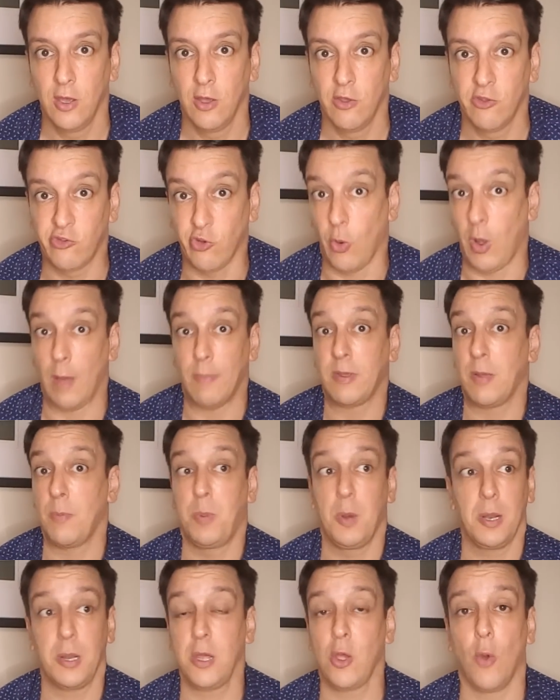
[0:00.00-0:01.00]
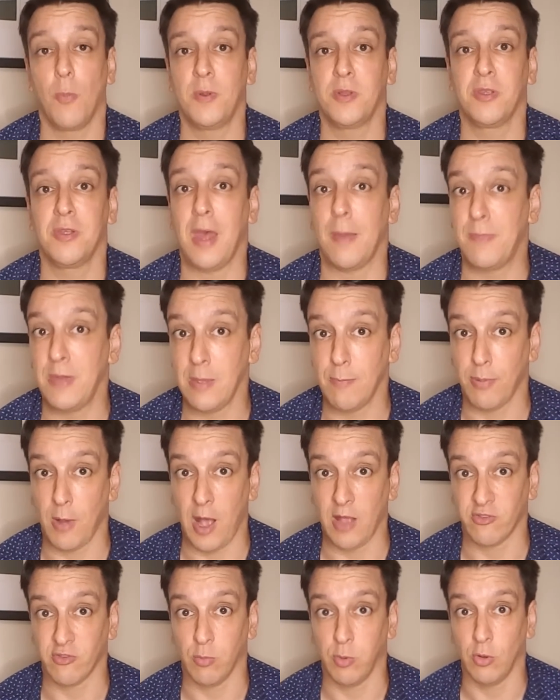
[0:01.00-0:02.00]
So I'm completely open to that being
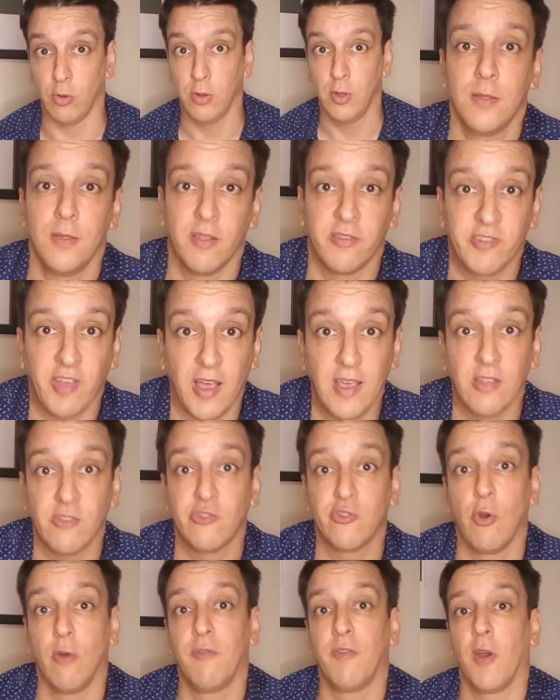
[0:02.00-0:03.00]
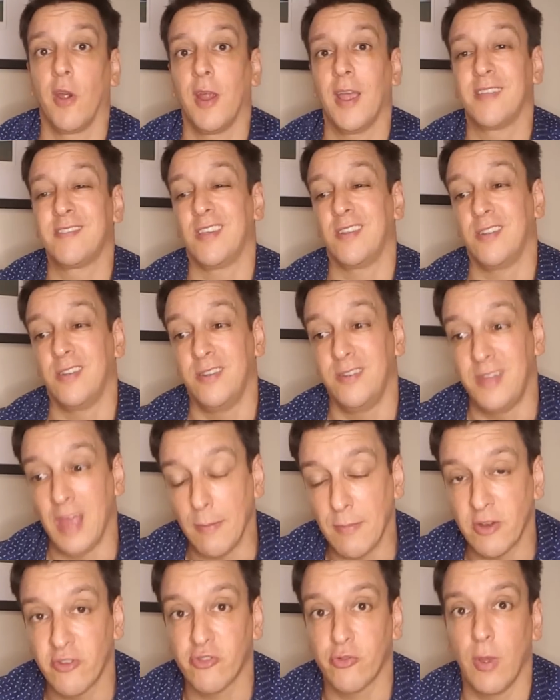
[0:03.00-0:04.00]
possible. The science so far hasn't
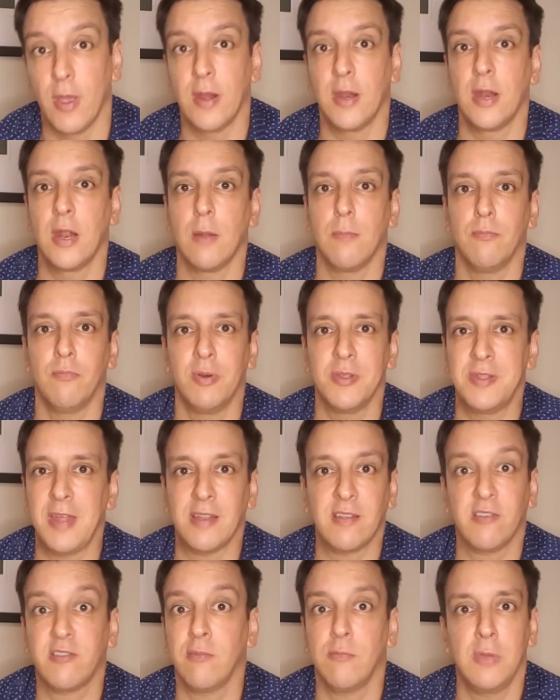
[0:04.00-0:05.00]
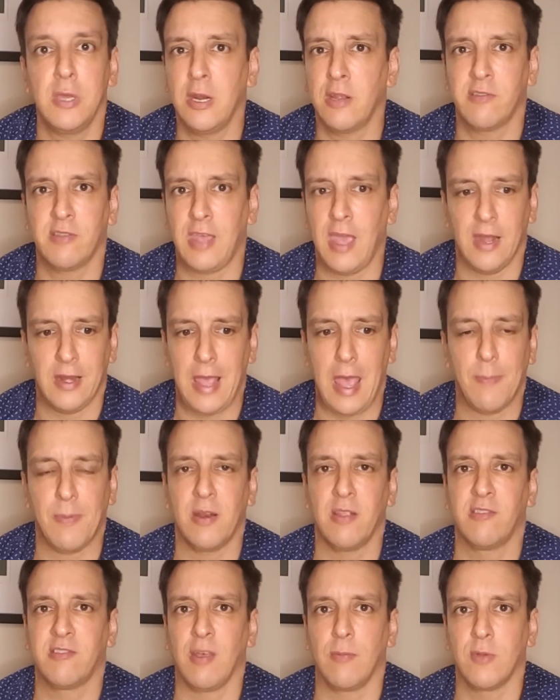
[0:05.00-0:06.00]
demonstrated it, but that doesn't mean it can't happen
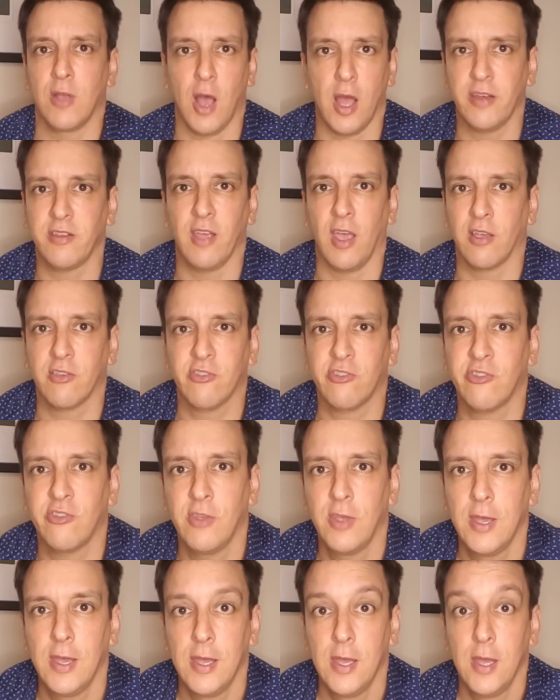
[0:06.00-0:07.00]
in some contexts.